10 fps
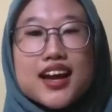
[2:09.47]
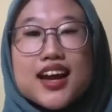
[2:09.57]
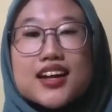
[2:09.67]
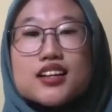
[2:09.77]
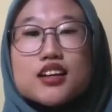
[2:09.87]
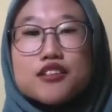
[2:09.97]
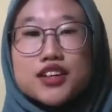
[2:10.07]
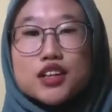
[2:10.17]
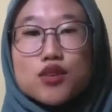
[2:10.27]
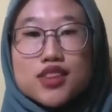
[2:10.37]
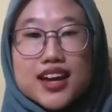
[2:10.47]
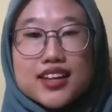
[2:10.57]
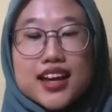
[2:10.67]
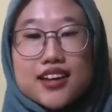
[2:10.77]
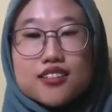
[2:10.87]
and the reading was set
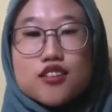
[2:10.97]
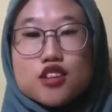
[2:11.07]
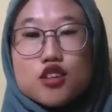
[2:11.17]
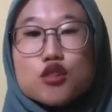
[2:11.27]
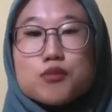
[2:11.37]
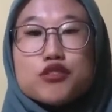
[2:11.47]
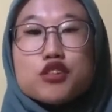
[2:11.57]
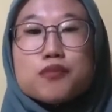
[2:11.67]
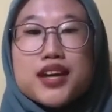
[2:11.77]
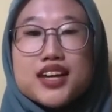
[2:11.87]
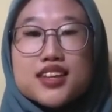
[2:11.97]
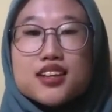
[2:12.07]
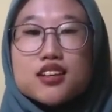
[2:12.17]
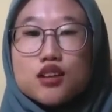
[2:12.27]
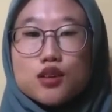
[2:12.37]
at 0 before placing
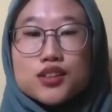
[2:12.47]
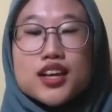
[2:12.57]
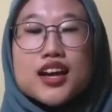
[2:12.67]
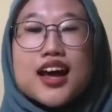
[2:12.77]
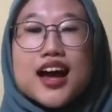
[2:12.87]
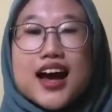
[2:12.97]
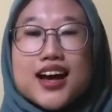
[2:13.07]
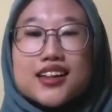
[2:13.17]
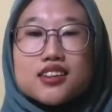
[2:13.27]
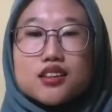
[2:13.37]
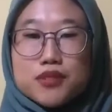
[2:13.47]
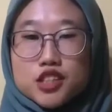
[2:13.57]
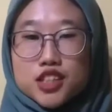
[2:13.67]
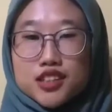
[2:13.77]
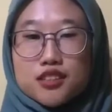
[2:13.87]
the load at the
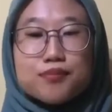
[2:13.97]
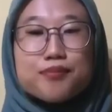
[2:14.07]
machine.